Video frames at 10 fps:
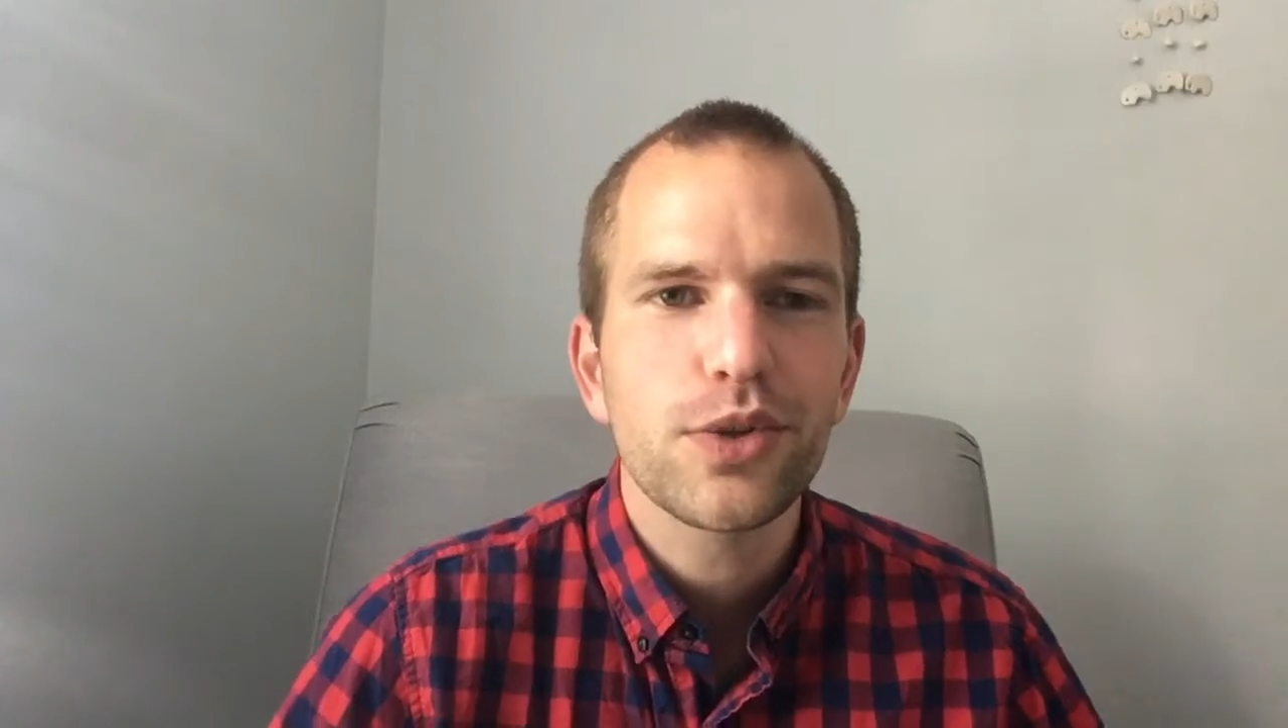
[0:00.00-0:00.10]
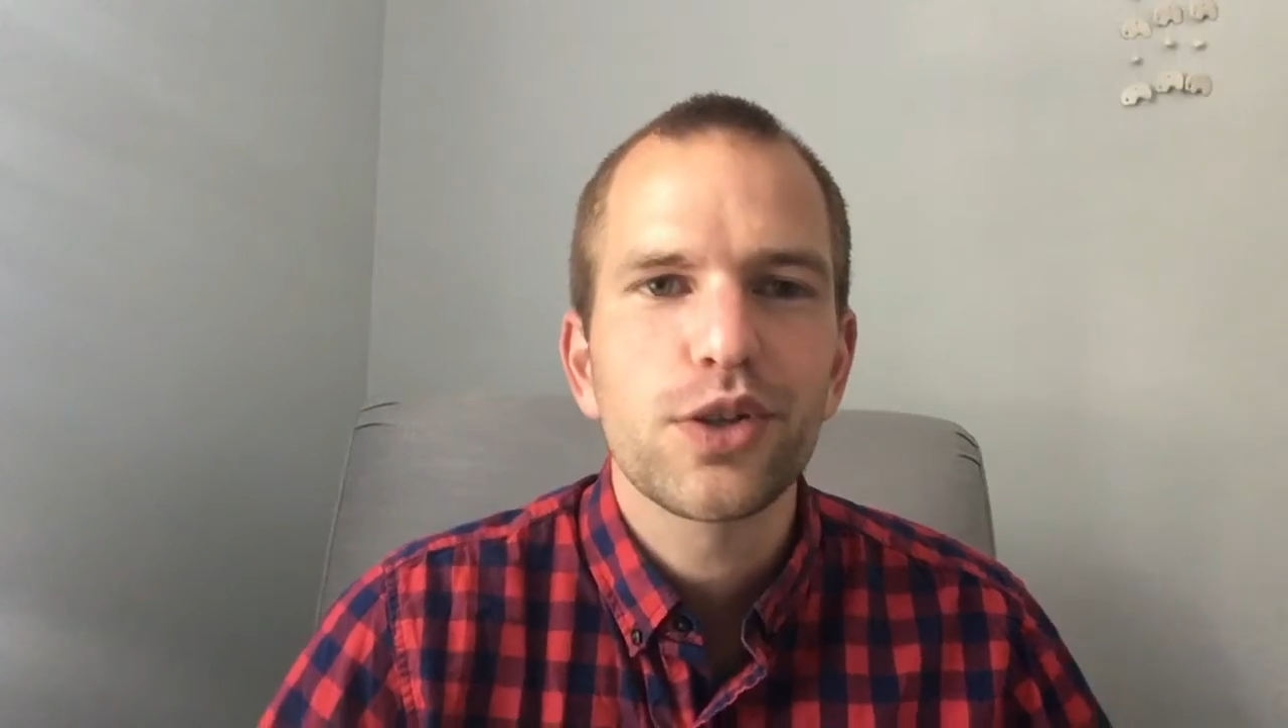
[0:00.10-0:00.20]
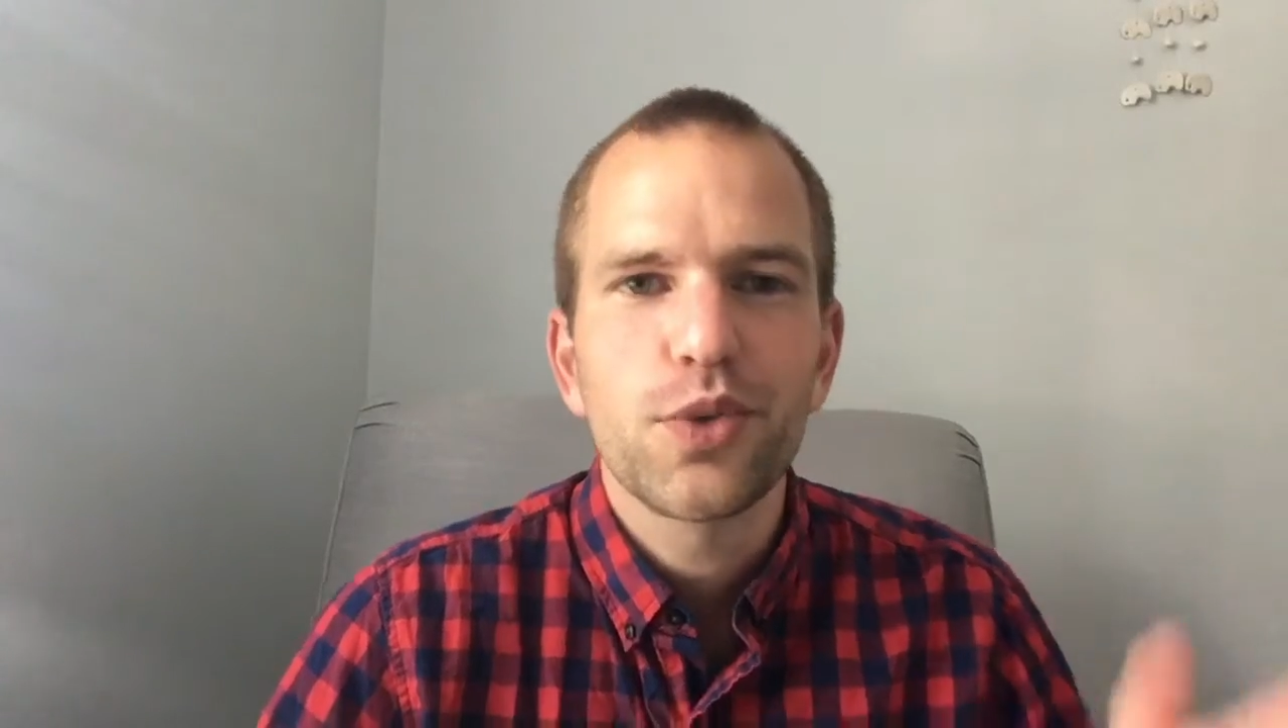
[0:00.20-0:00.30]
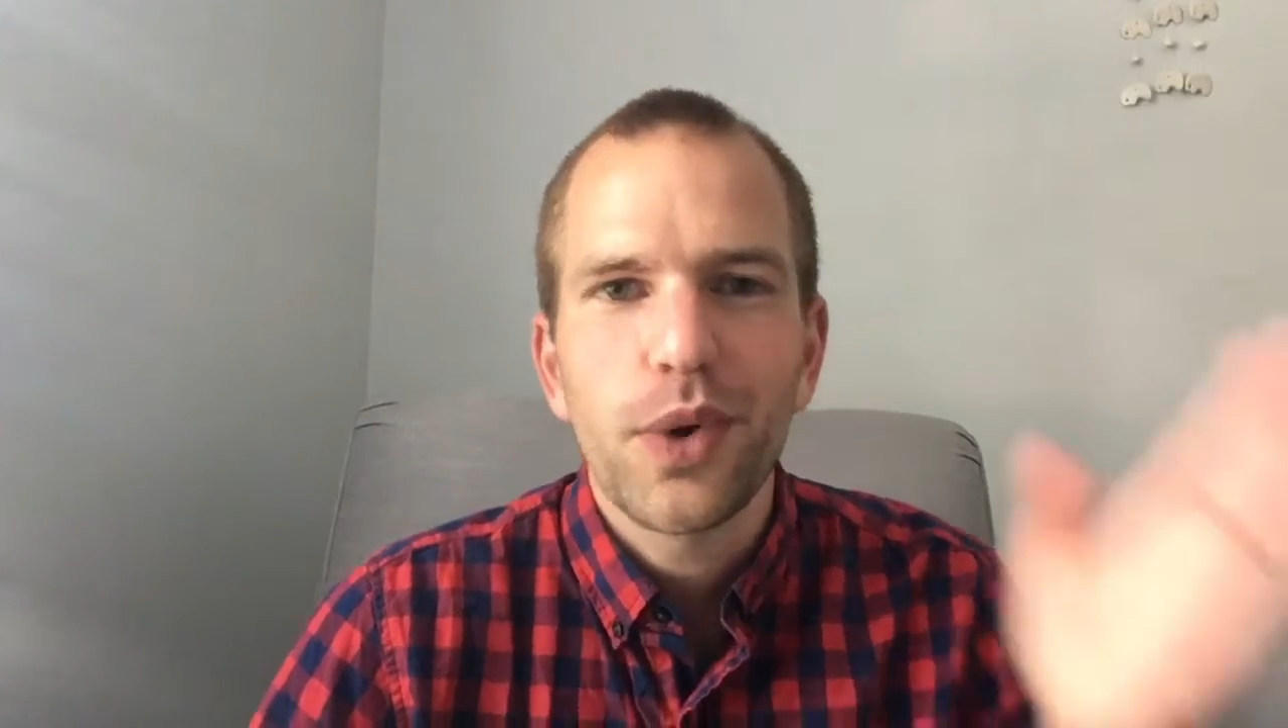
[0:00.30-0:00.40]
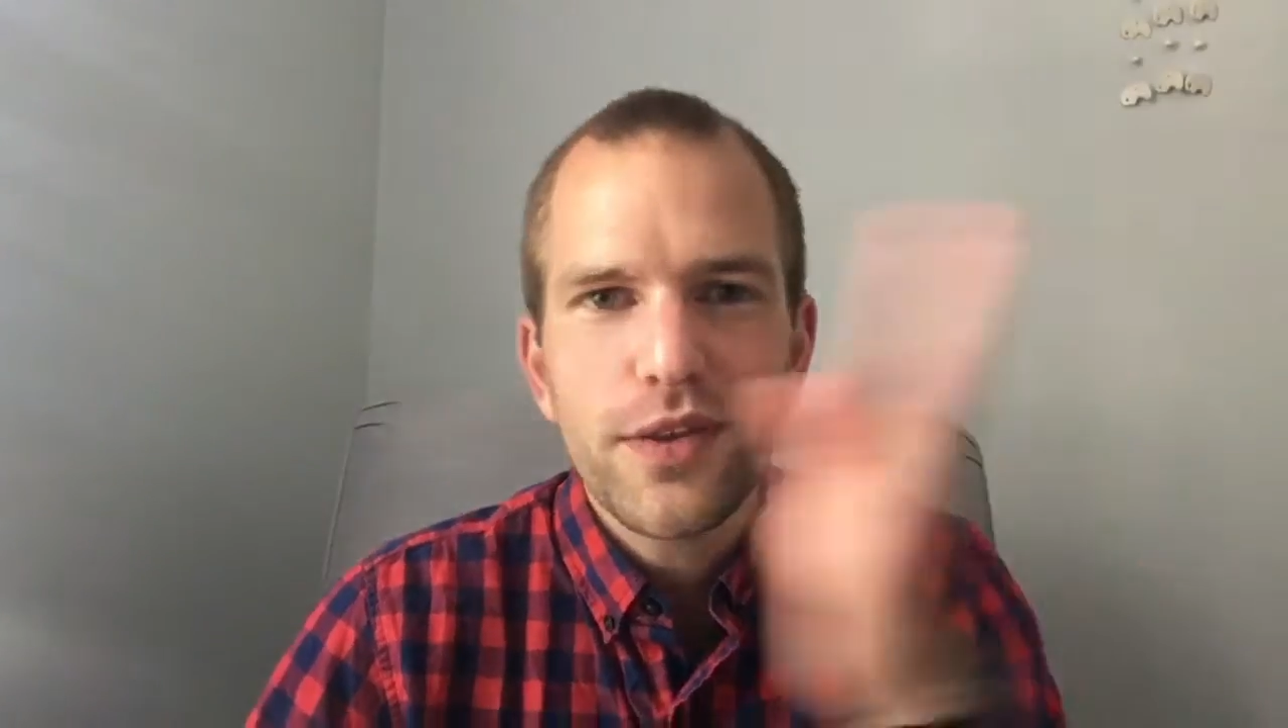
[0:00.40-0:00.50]
to
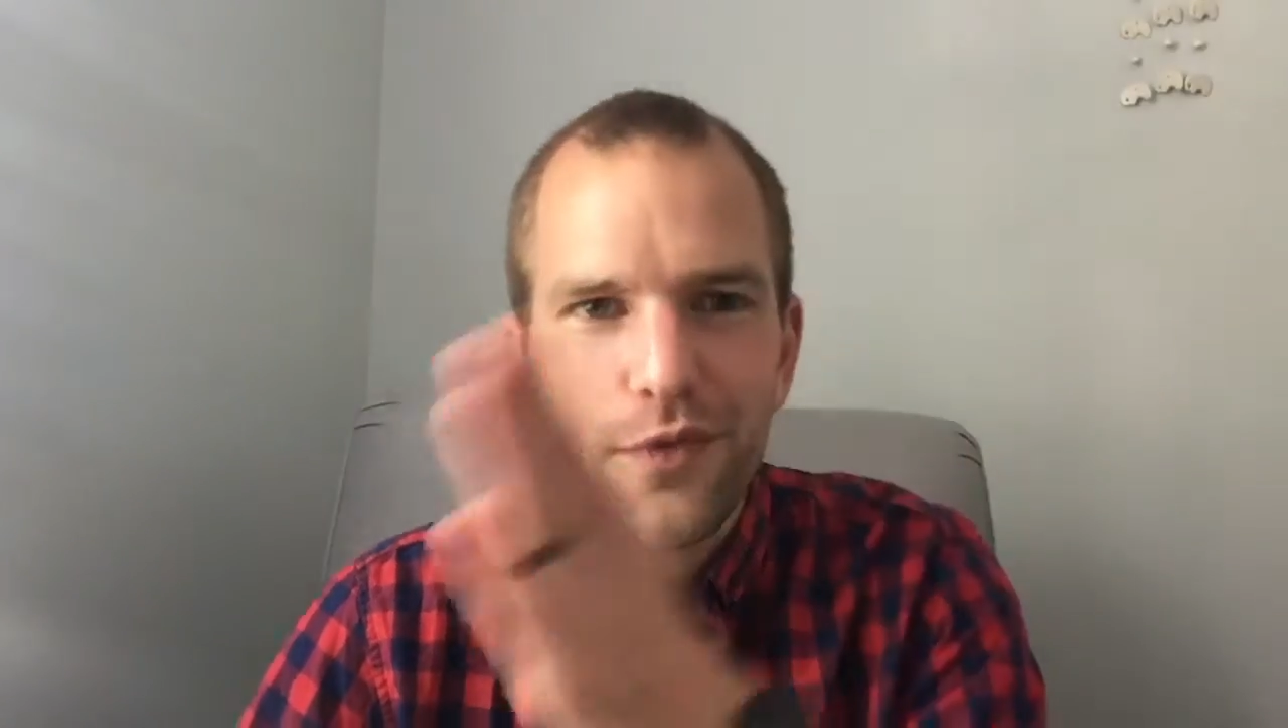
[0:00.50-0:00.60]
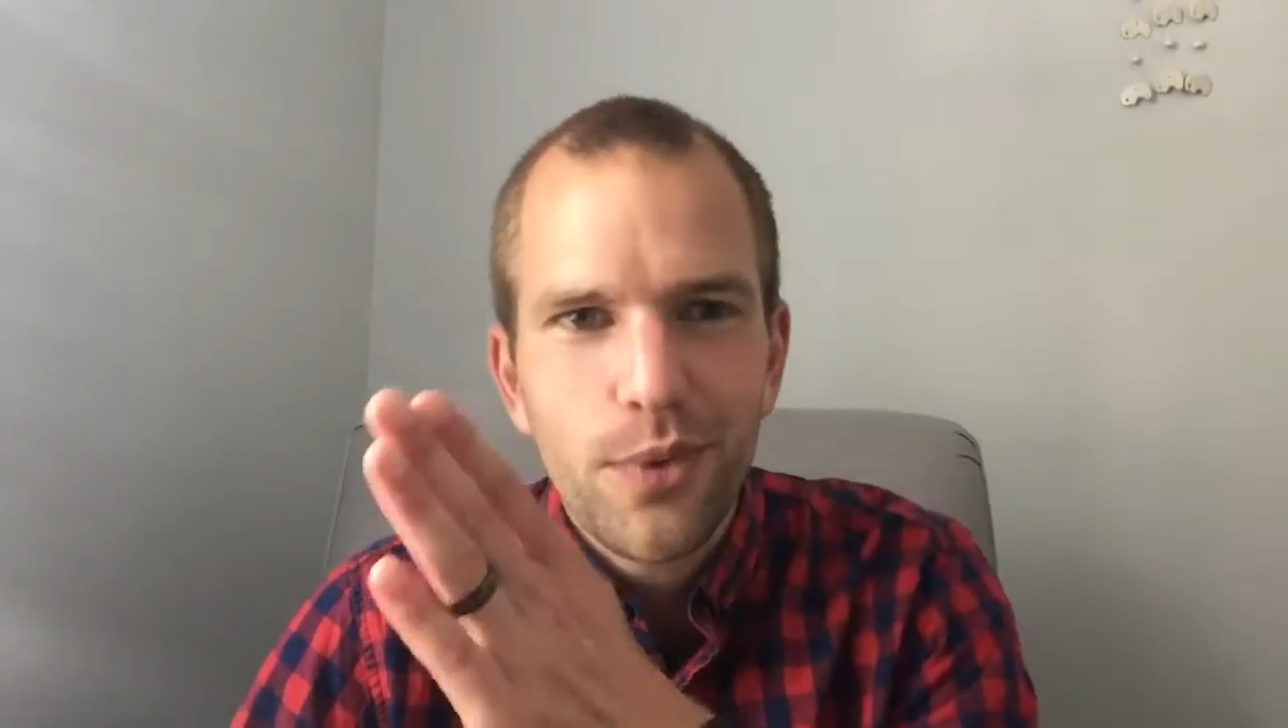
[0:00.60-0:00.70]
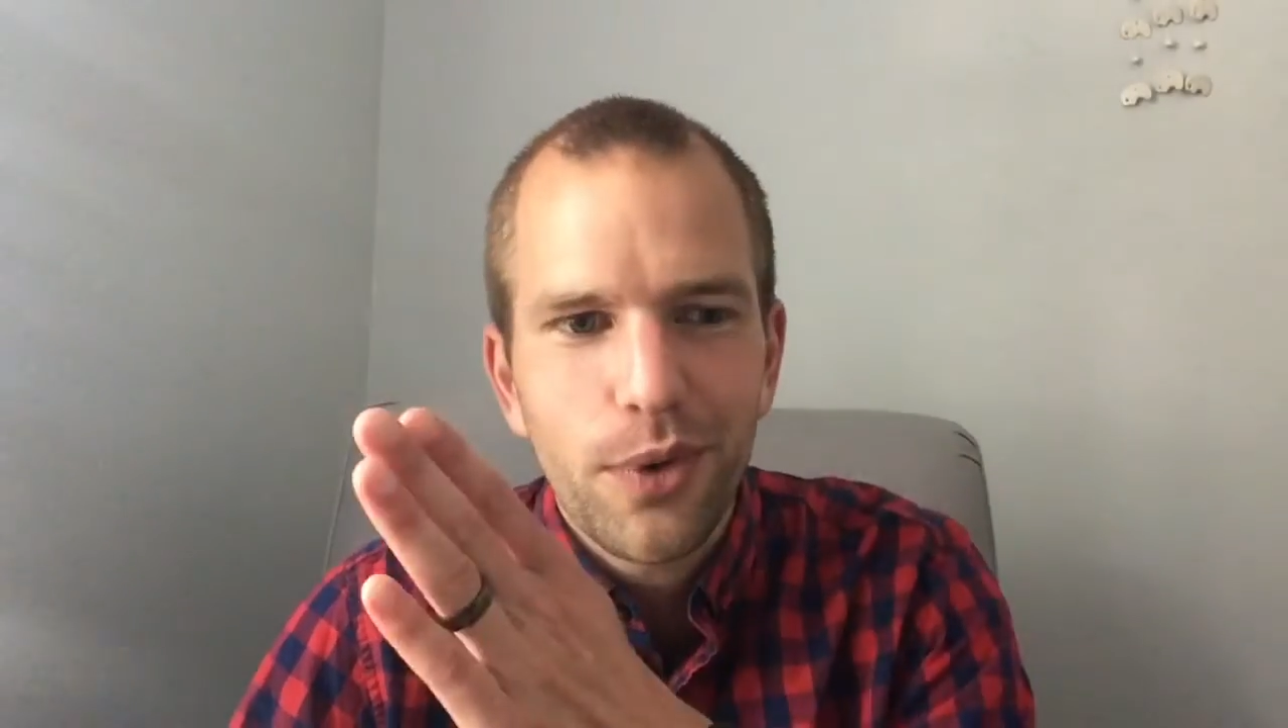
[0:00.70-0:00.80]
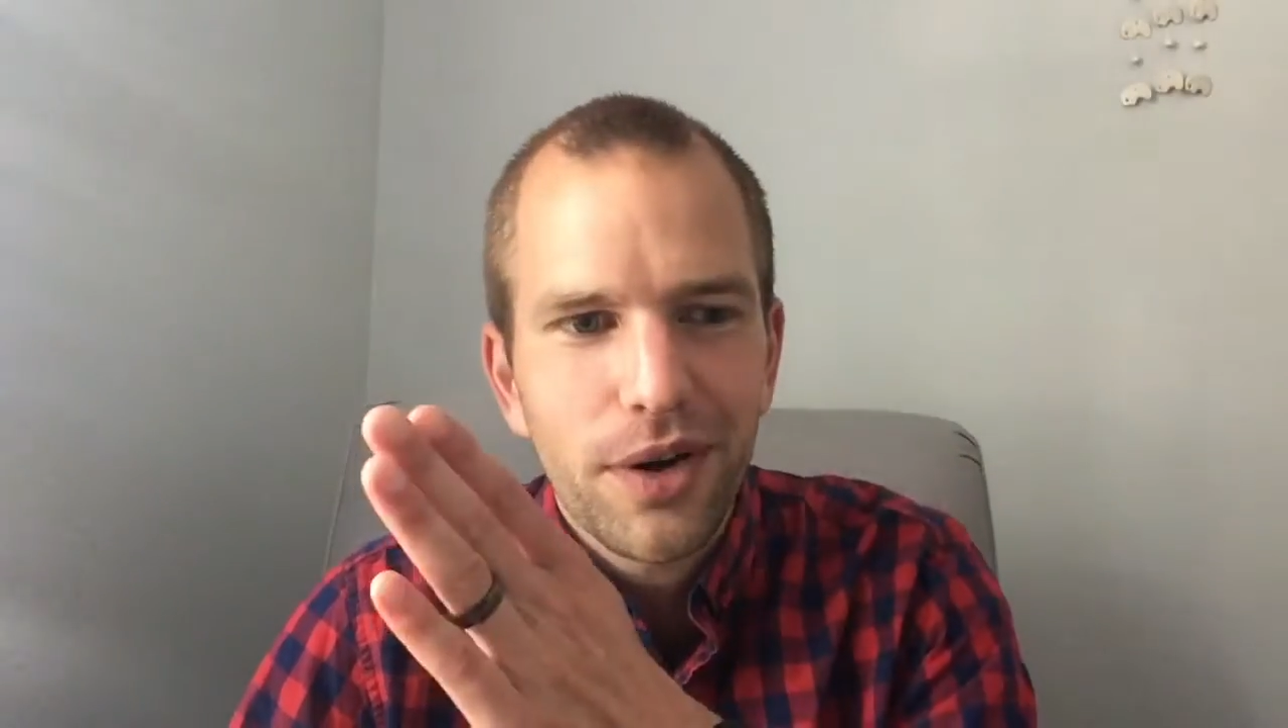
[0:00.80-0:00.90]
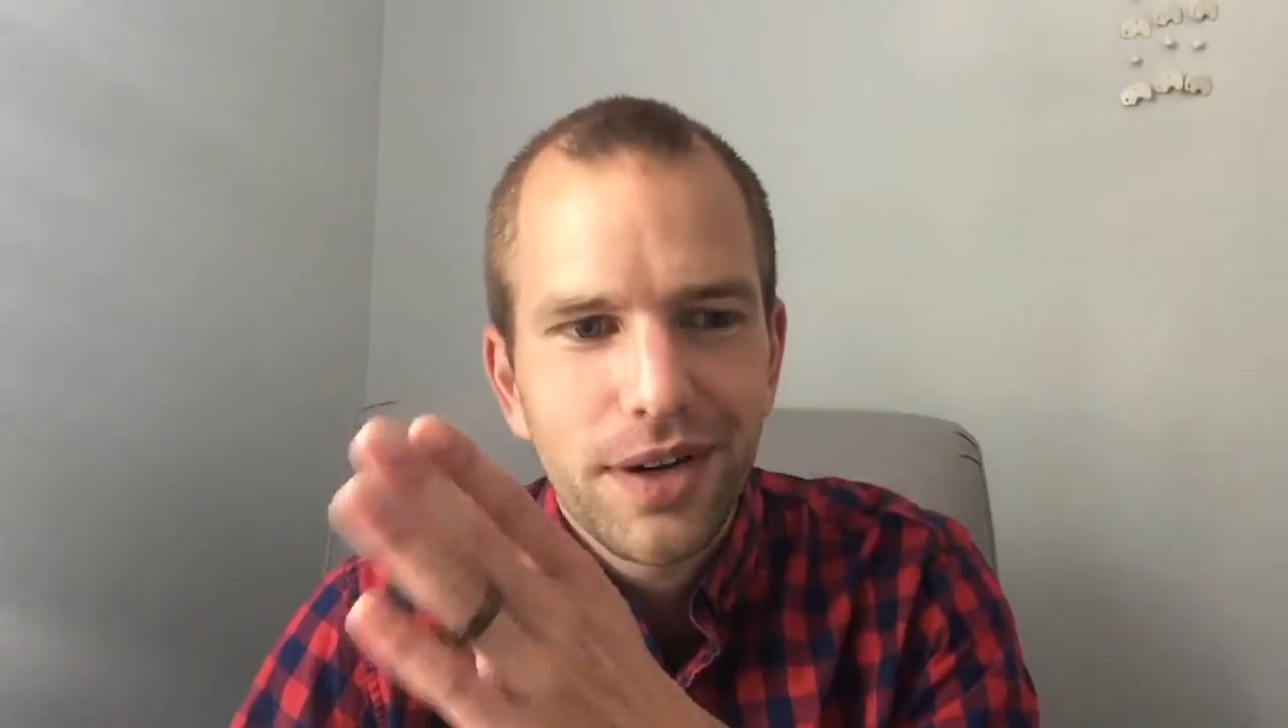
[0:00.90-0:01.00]

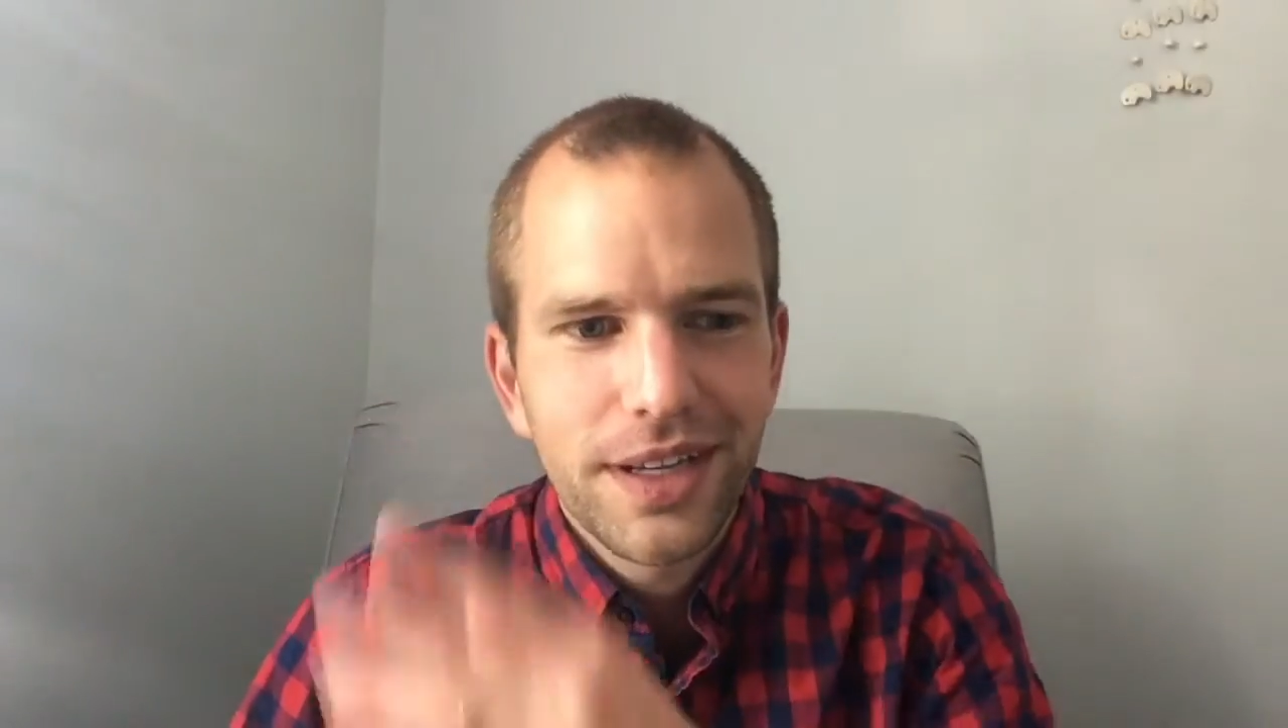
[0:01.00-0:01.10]
24,